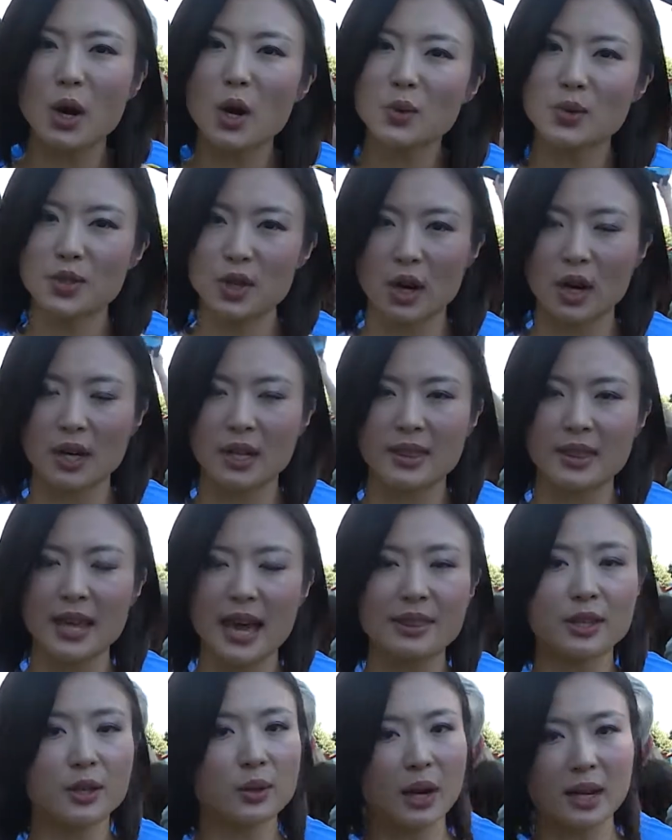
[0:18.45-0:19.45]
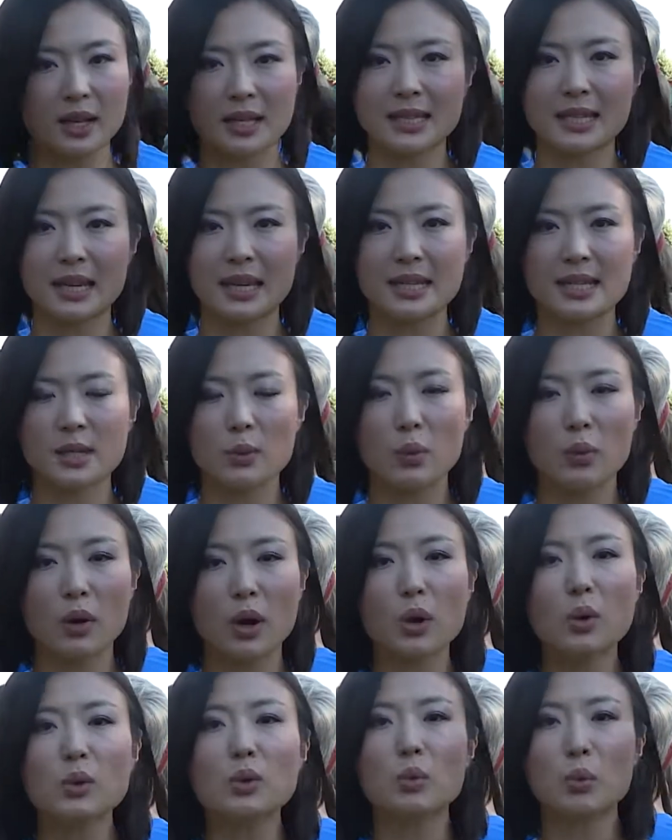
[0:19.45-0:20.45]
Rose Garden that the United States
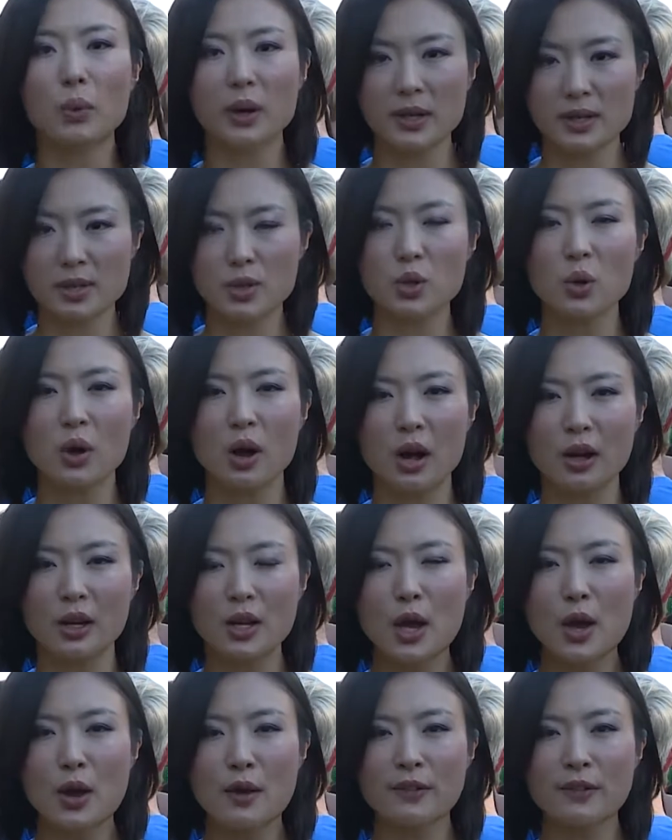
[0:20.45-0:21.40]
will withdraw